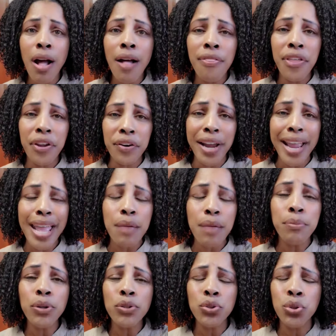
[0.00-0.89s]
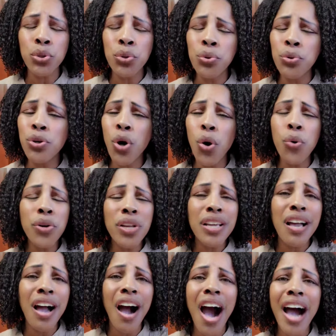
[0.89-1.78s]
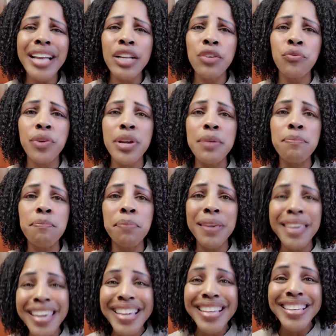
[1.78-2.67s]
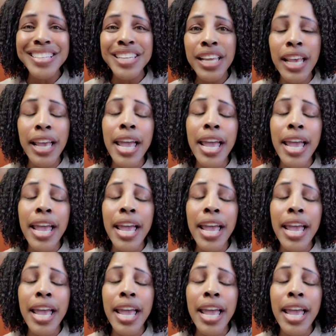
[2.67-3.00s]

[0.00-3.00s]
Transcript: They're able to go to God and repent